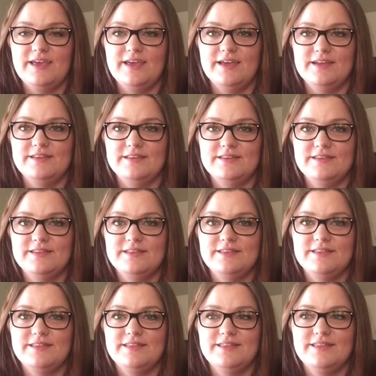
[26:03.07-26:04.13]
and
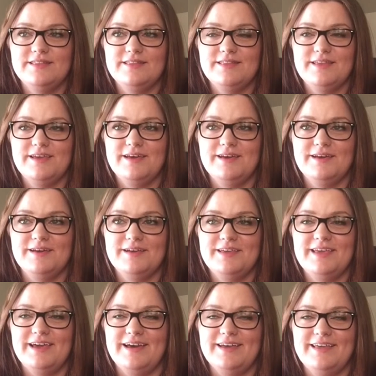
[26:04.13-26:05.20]

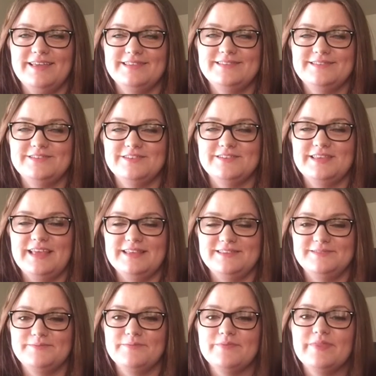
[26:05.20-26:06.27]
yeah,
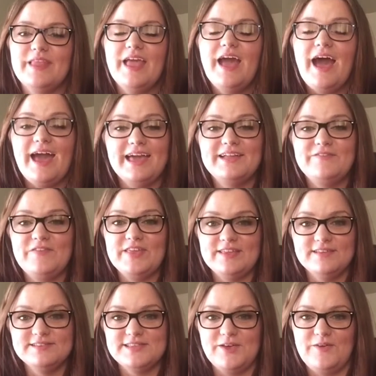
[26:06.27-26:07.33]
I can feel
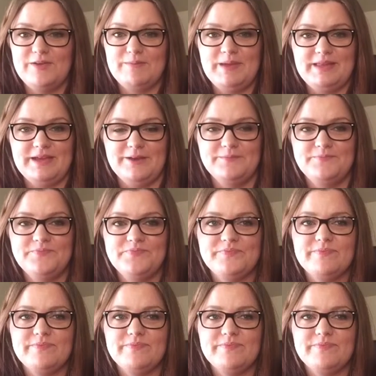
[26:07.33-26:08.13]
it slowing me down.